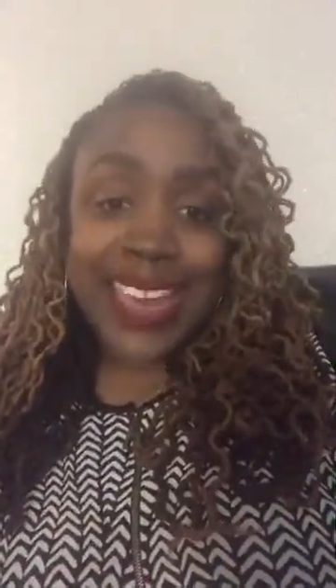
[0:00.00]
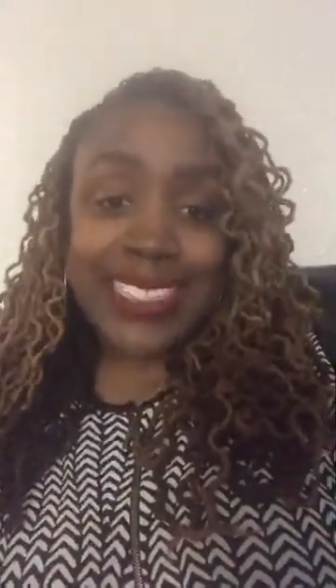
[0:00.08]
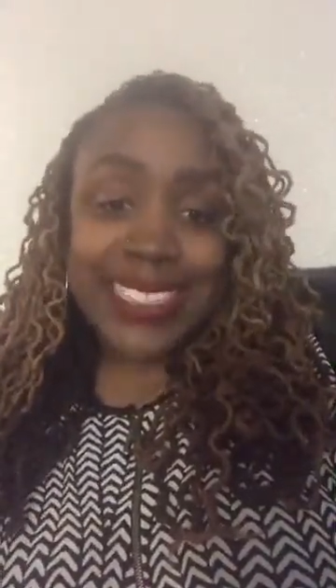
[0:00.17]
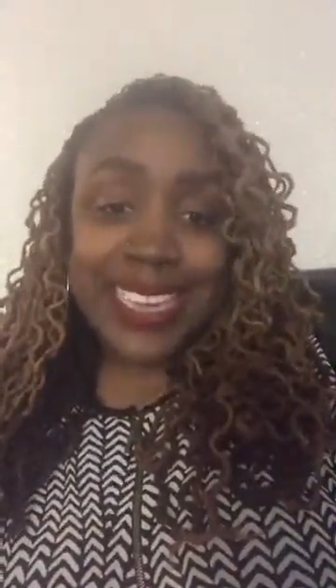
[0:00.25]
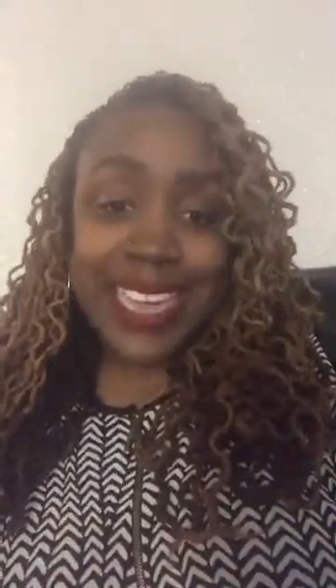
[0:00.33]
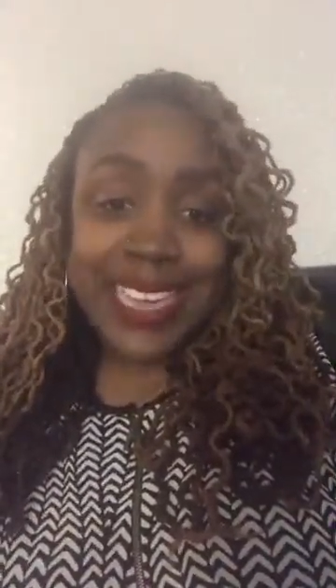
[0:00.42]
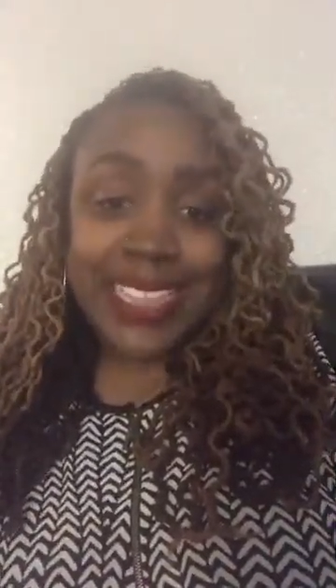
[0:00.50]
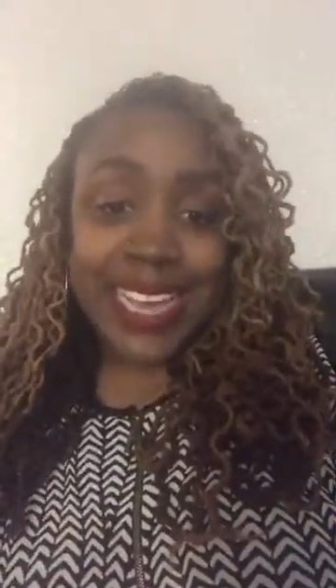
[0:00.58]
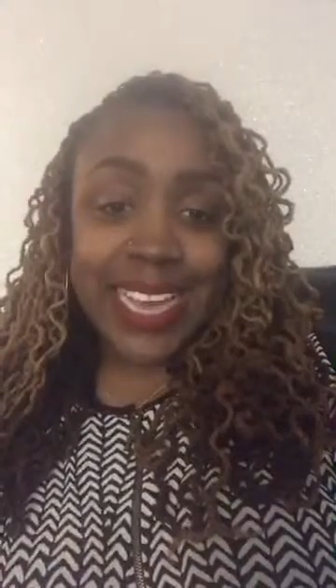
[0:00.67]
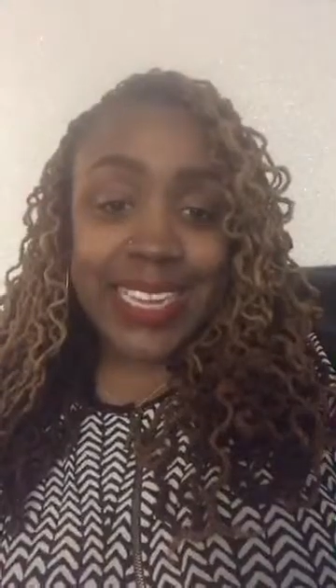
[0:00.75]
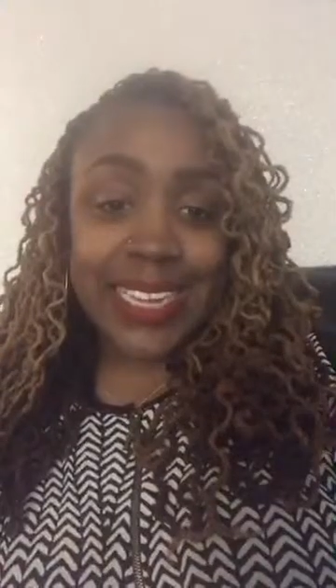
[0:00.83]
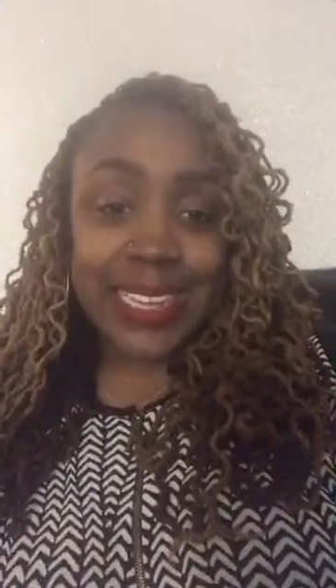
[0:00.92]
actually had
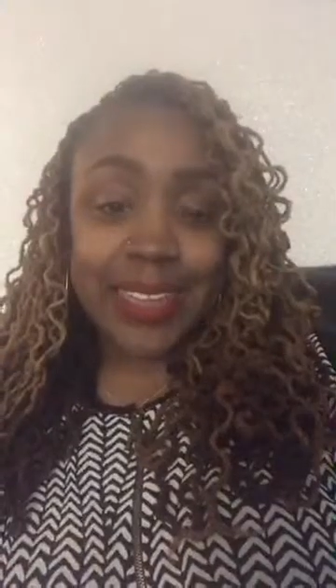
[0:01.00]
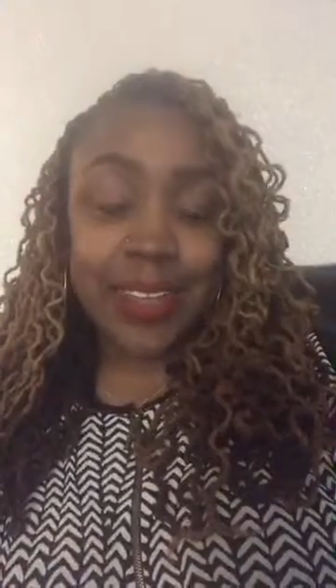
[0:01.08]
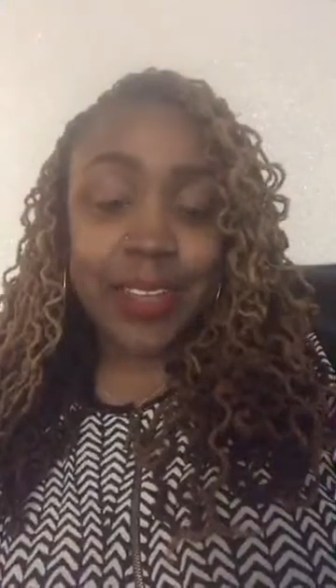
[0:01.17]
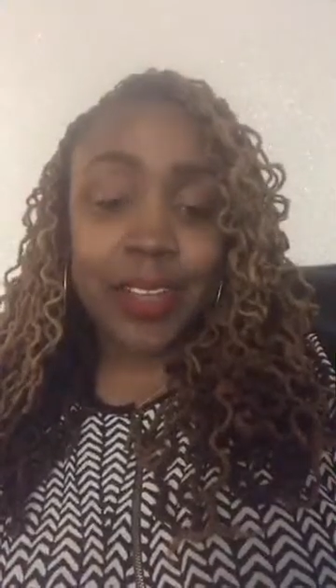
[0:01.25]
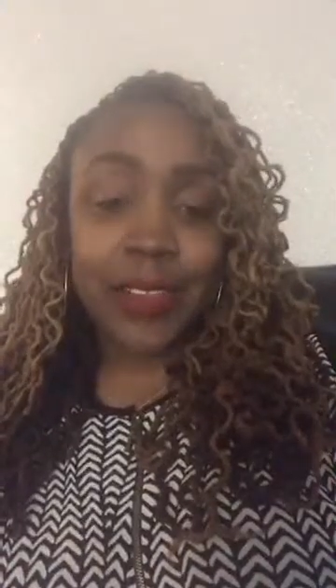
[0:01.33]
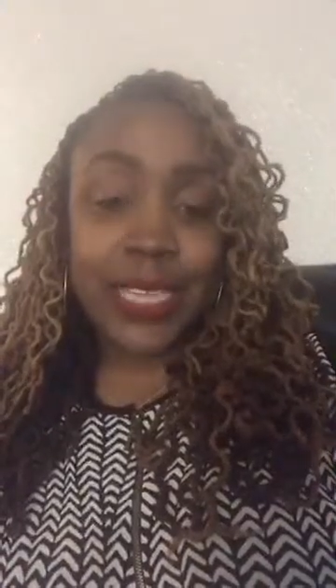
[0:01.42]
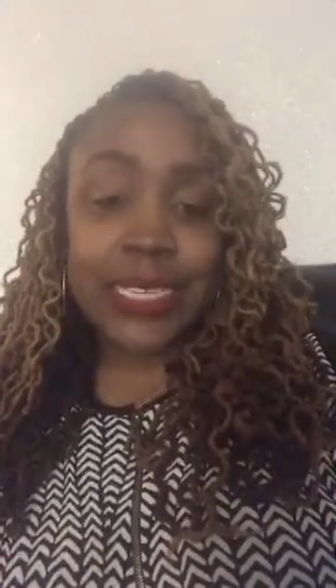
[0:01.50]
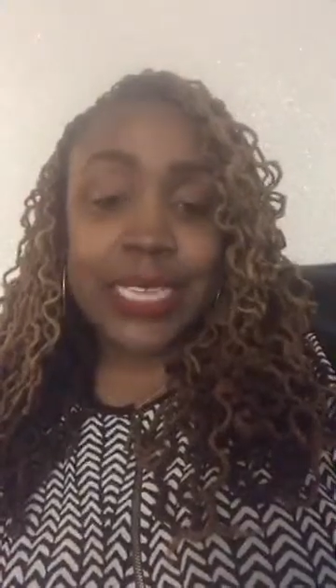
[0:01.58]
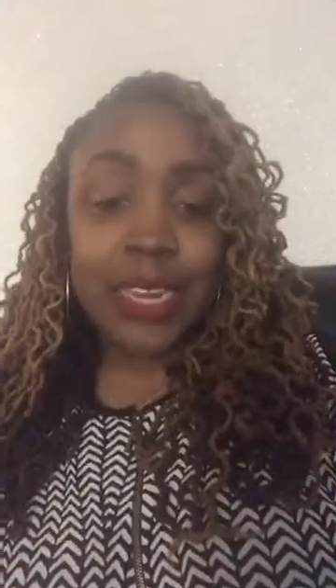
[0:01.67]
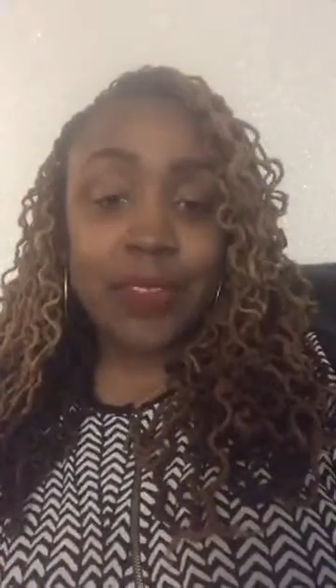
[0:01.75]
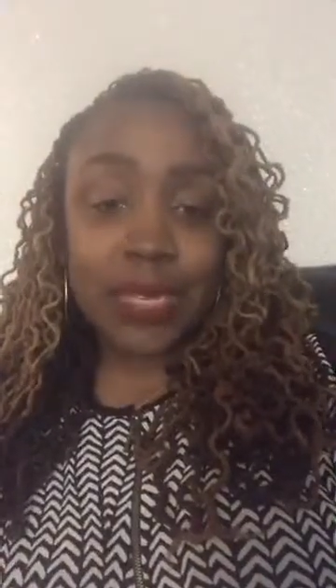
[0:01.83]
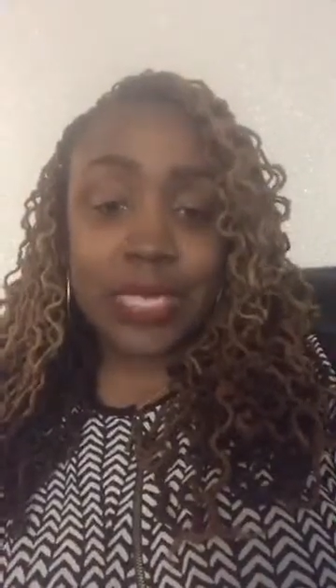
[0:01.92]
the idea of,
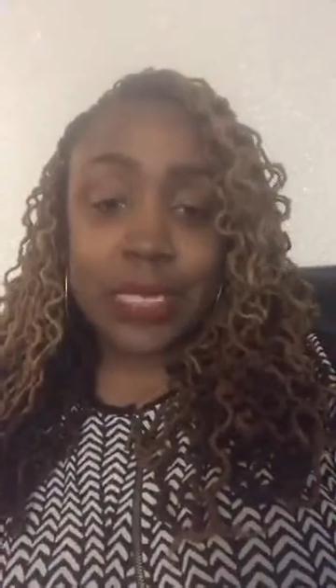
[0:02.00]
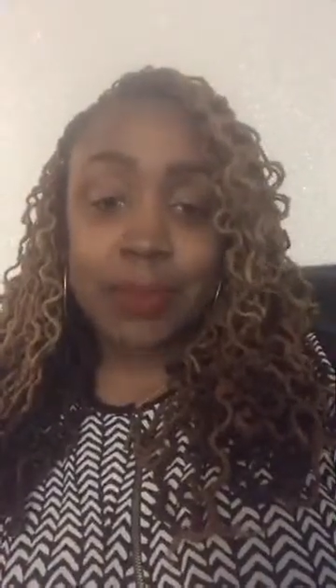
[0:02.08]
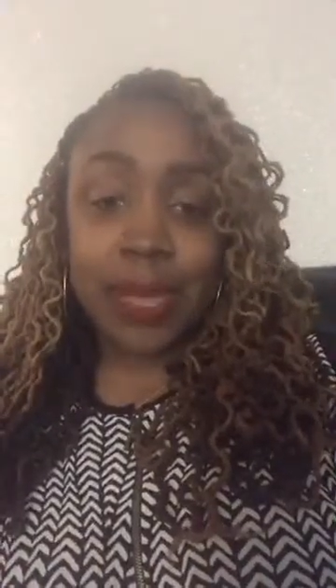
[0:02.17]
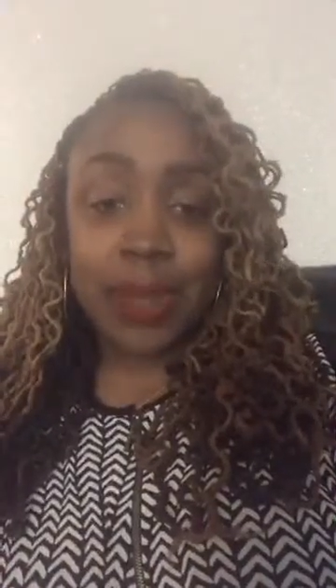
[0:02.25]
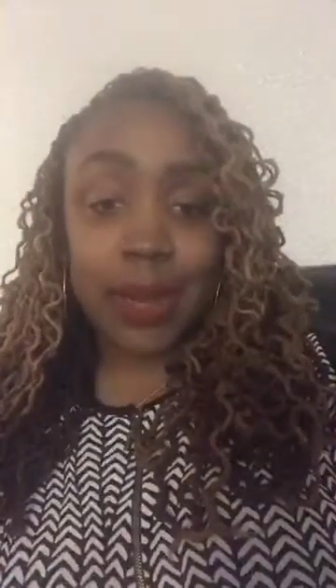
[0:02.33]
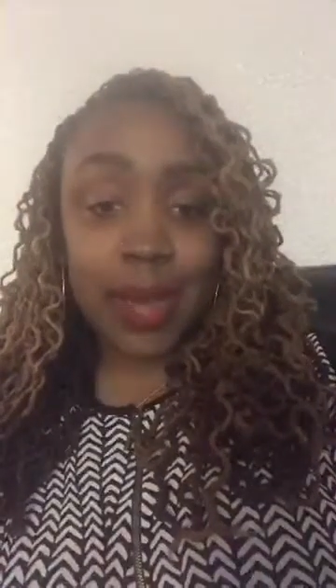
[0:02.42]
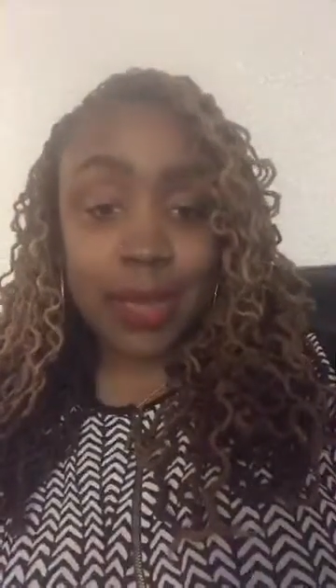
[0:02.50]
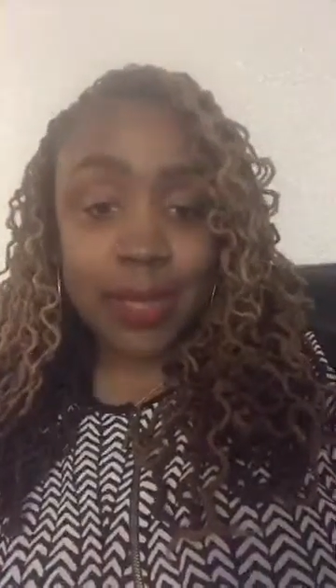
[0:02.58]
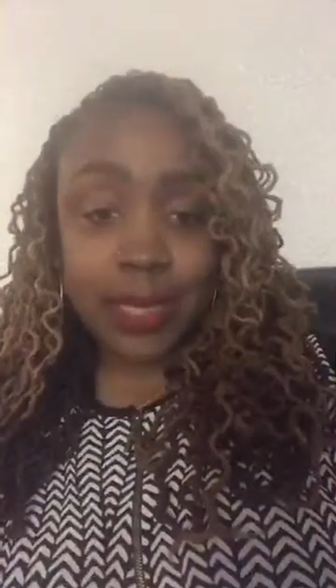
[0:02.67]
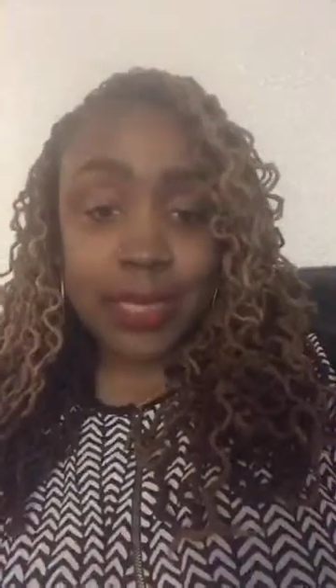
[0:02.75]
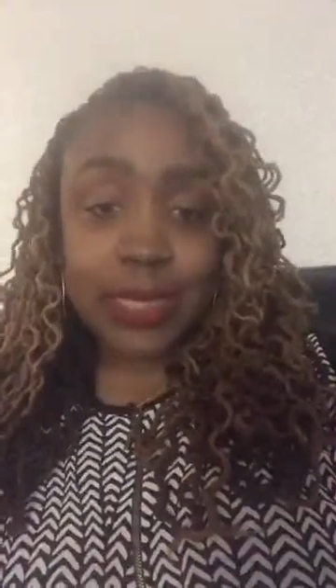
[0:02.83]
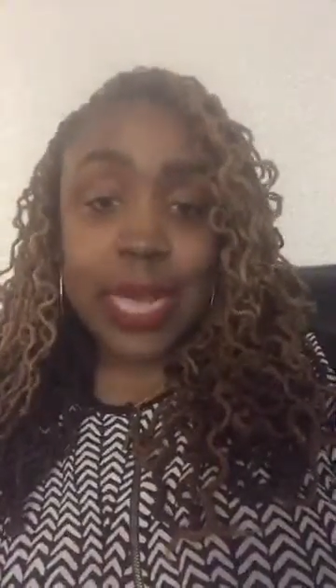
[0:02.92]
instead of it just being
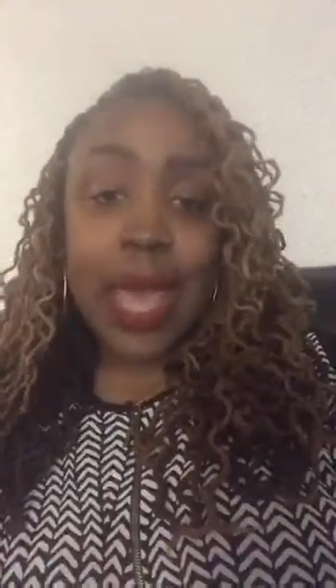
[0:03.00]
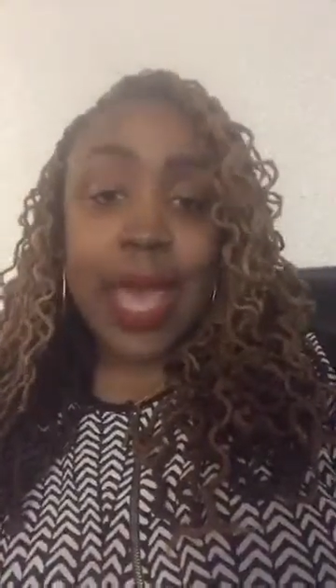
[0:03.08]
authors,